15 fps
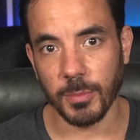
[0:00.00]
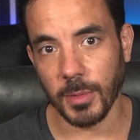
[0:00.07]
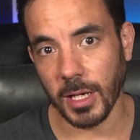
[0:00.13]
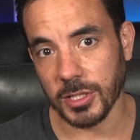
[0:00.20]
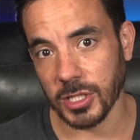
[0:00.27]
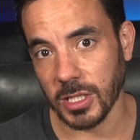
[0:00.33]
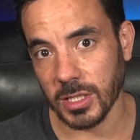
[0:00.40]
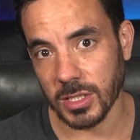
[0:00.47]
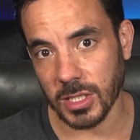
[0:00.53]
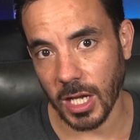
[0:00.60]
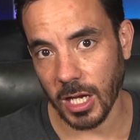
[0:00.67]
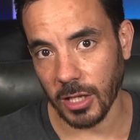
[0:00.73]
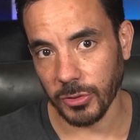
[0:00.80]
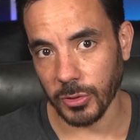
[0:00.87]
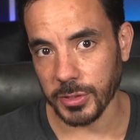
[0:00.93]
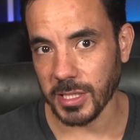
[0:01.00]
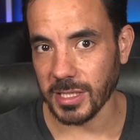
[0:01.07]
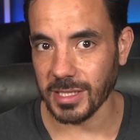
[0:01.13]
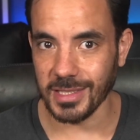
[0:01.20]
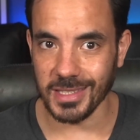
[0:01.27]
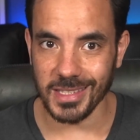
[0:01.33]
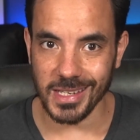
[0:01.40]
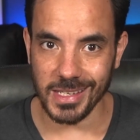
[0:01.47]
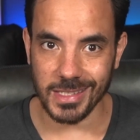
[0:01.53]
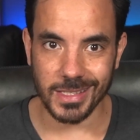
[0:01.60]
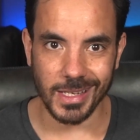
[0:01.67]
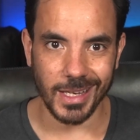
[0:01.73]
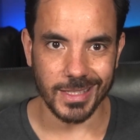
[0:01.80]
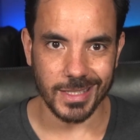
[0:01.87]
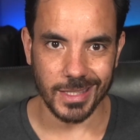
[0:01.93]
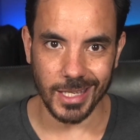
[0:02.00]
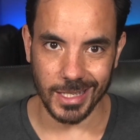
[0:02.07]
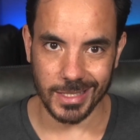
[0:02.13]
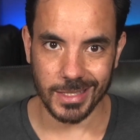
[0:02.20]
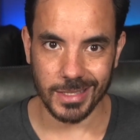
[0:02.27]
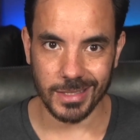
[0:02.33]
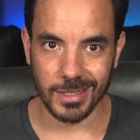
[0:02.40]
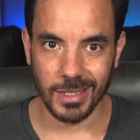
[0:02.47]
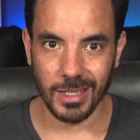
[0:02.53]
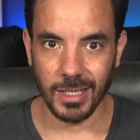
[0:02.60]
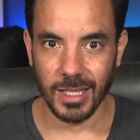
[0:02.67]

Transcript: margins are not as neat as this.